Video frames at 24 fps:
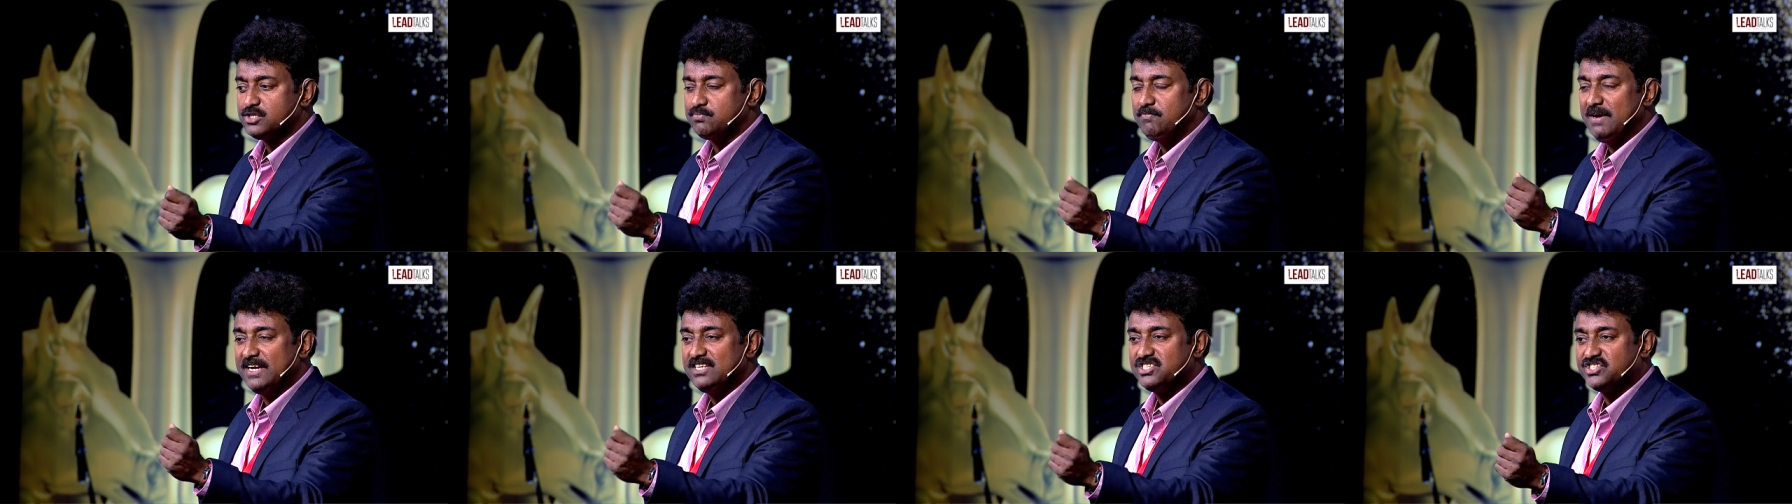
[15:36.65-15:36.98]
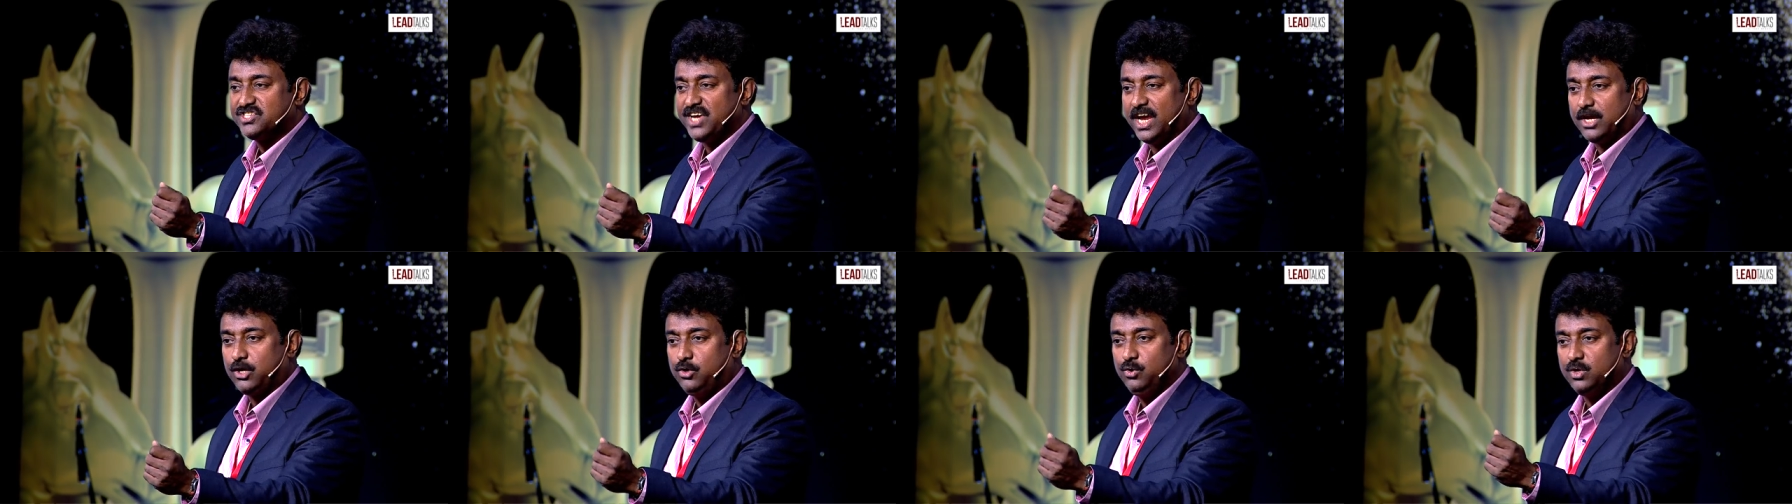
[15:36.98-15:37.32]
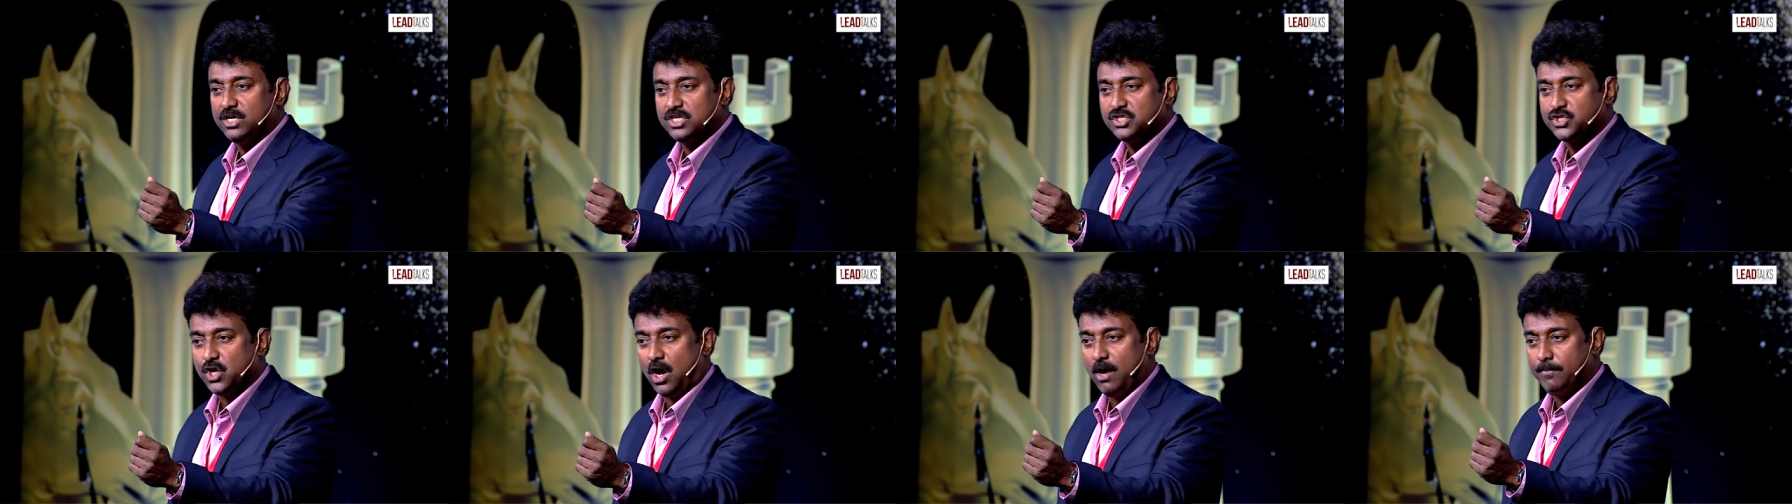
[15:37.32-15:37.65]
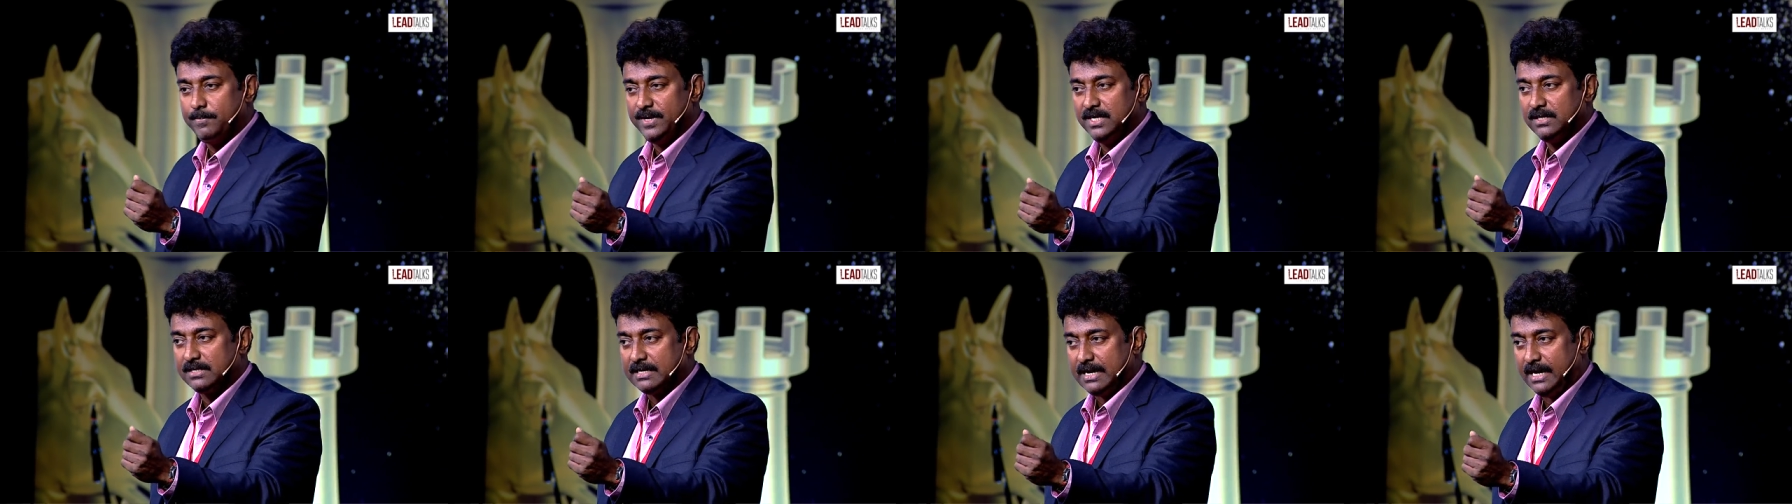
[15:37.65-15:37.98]
my secure job
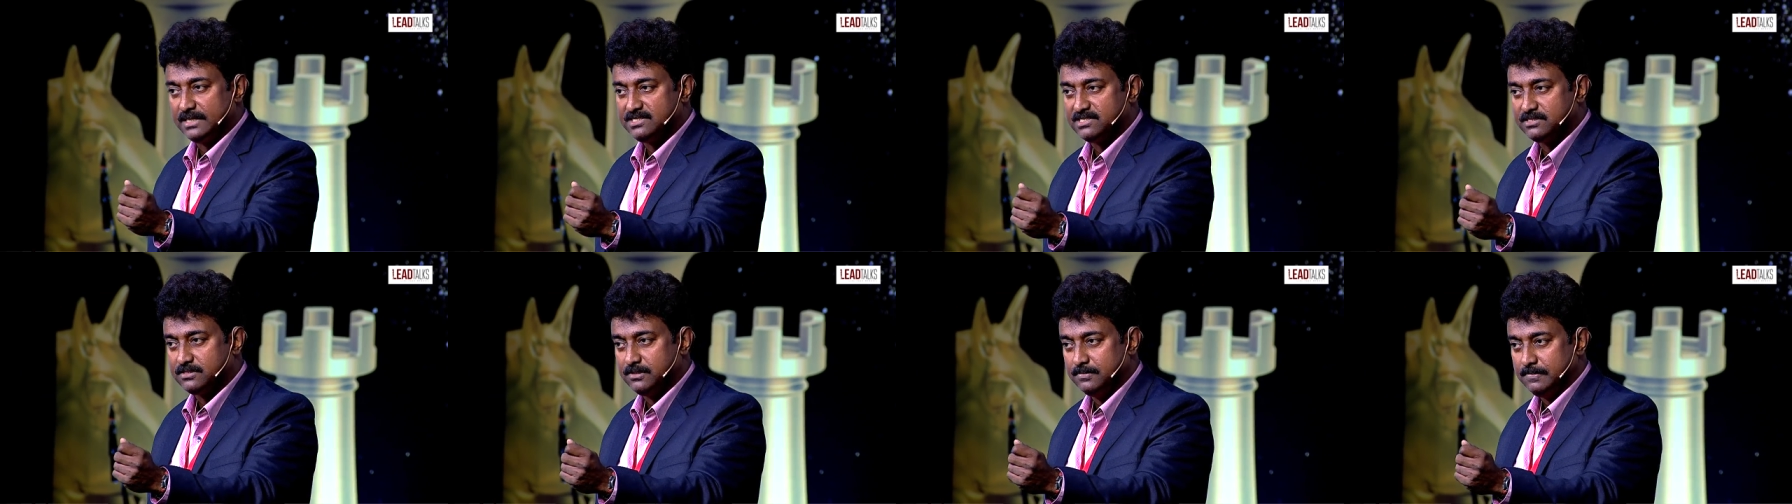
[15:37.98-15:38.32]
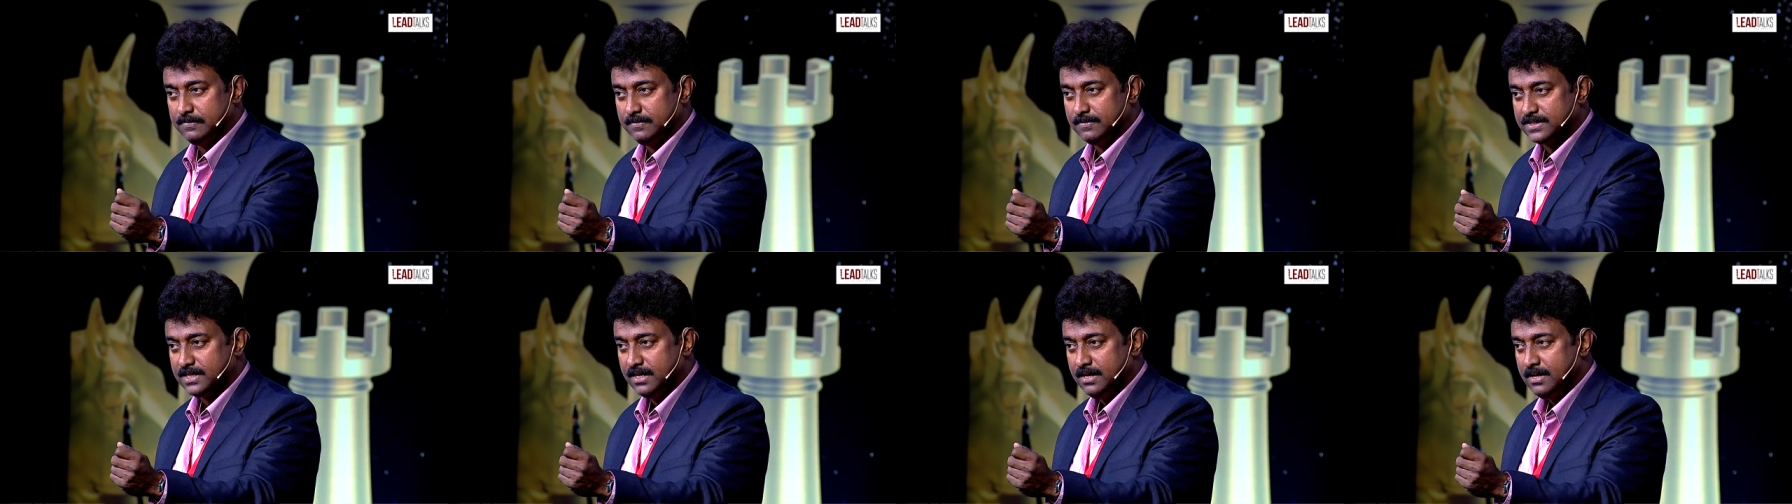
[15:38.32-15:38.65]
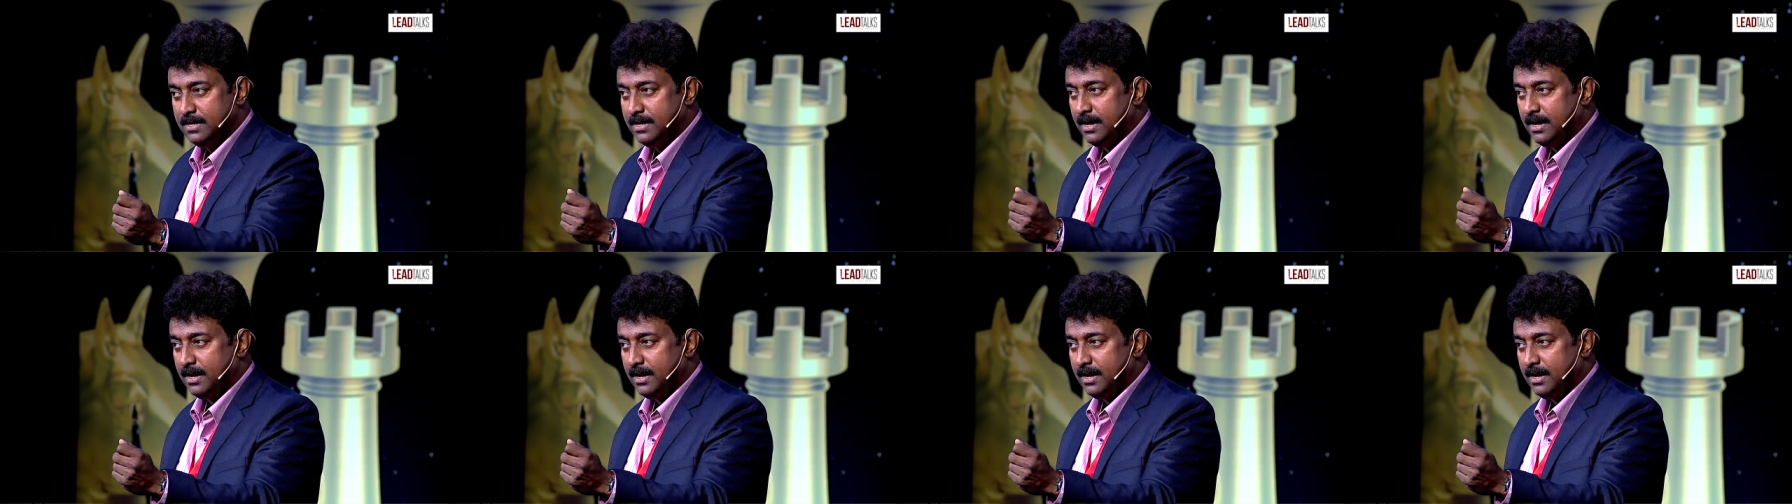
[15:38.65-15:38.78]
in customs.